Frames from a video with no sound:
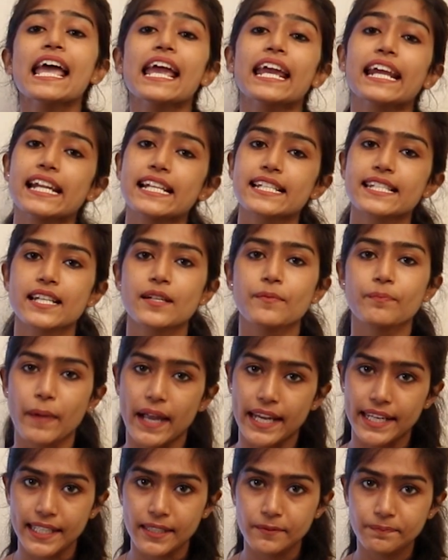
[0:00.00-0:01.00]
illicit
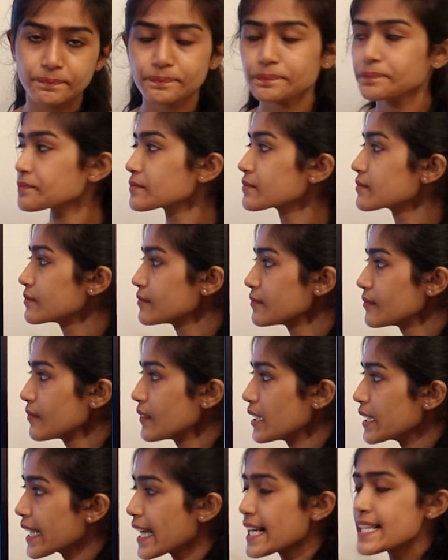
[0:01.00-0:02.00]
minor.
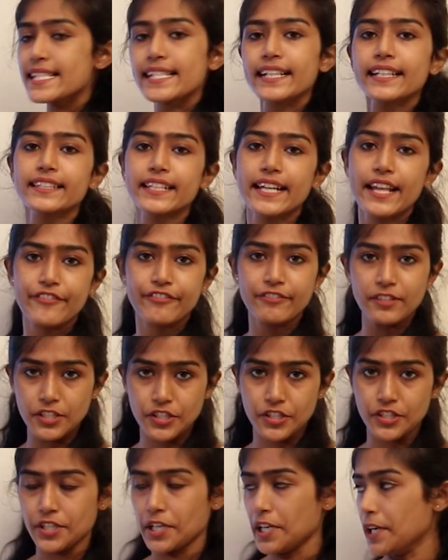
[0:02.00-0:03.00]
Consider the
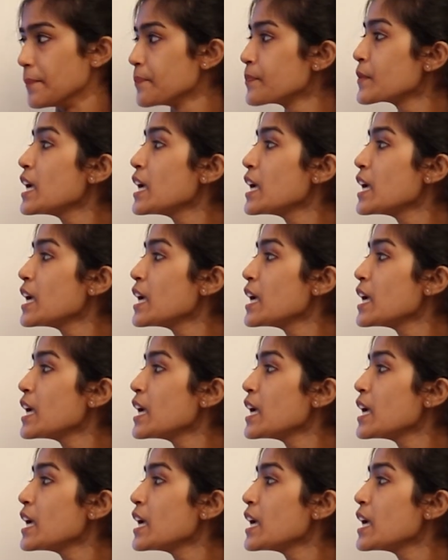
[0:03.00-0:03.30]
definition here.